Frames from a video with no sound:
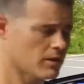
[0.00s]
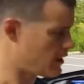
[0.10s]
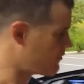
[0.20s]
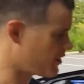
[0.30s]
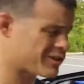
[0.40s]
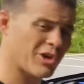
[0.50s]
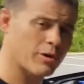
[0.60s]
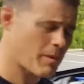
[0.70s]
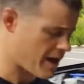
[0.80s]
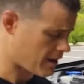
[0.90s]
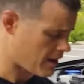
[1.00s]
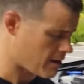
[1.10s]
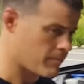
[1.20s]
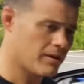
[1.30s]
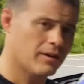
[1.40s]
Everything's hooked back
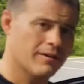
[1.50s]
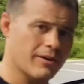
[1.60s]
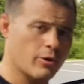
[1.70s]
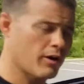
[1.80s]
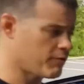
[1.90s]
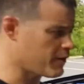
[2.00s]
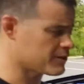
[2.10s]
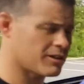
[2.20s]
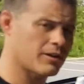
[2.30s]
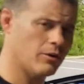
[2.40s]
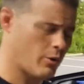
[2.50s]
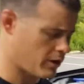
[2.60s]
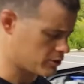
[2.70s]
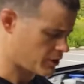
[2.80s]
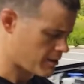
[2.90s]
up. Got oil filter,
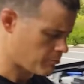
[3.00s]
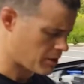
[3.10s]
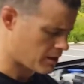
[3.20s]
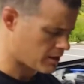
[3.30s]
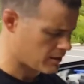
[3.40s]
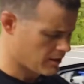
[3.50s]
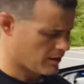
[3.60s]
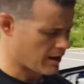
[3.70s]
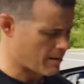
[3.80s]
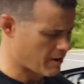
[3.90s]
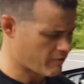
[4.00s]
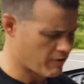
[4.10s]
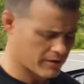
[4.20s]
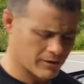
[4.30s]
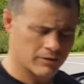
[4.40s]
oil drain plug, got my
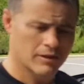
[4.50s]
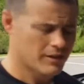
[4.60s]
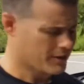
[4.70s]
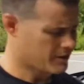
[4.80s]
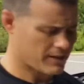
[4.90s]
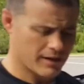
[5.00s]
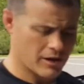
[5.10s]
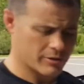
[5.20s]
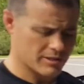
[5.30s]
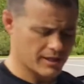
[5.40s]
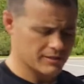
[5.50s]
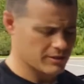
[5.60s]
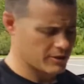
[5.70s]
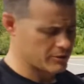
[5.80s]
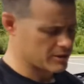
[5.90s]
funnel. Good thing I always like to
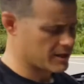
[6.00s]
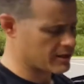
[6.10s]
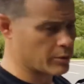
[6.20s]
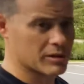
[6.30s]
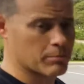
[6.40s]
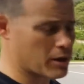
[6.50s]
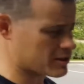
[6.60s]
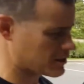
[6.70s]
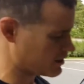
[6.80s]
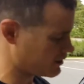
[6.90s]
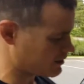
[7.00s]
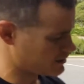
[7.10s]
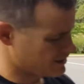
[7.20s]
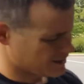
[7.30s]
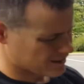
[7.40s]
do, just hit it with the parts cleaner.
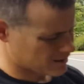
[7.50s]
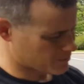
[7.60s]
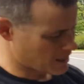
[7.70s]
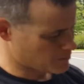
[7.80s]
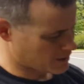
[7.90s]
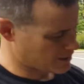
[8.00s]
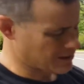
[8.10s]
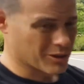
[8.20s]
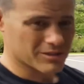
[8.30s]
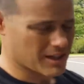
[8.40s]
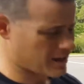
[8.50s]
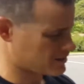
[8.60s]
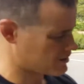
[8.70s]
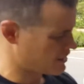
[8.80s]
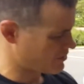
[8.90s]
Sometimes you get a little
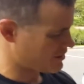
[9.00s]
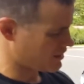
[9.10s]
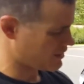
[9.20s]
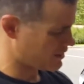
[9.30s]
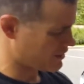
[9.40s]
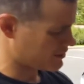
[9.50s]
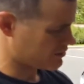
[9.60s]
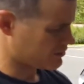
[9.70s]
dust and everything in there.